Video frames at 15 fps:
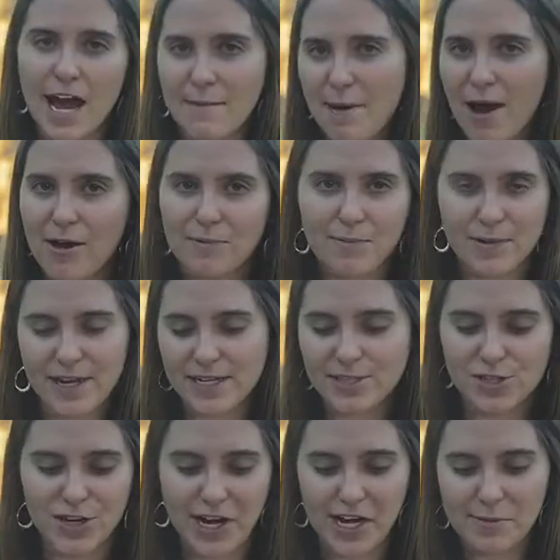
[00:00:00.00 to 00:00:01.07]
about
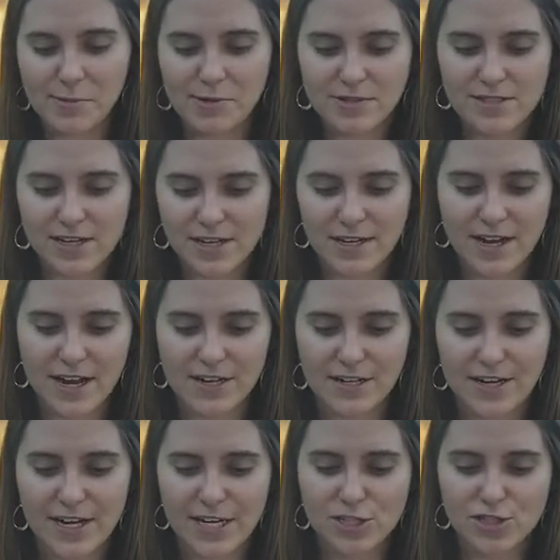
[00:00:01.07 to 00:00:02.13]
plants or animals
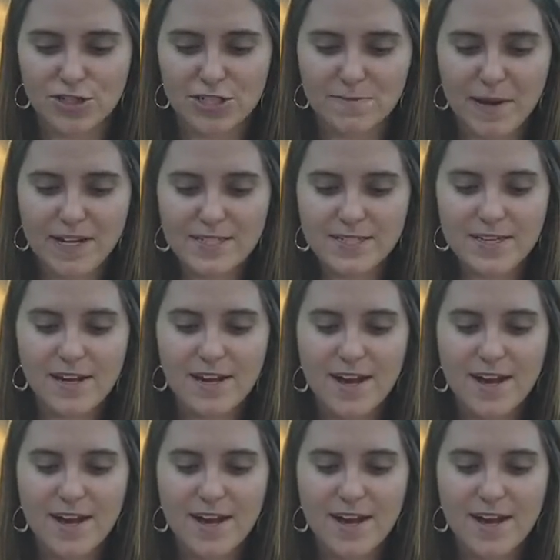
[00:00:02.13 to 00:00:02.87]
in the nature space.